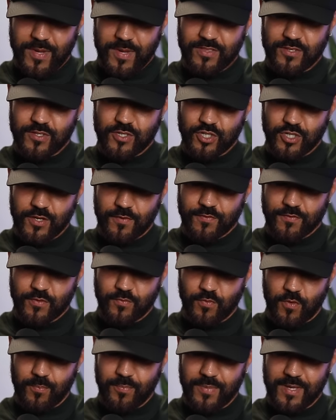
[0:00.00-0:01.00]
made this shift
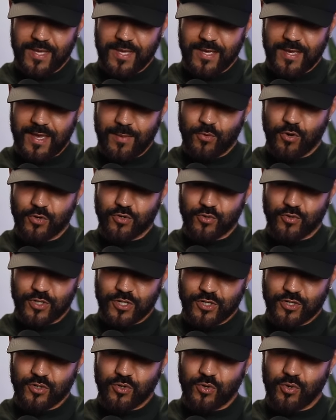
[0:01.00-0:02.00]
from being a more
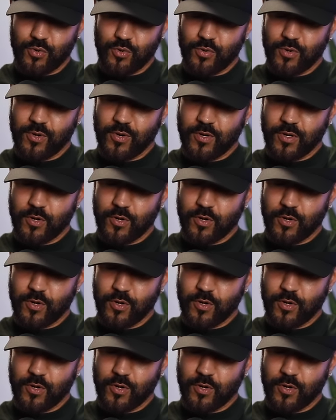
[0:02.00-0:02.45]
traditional,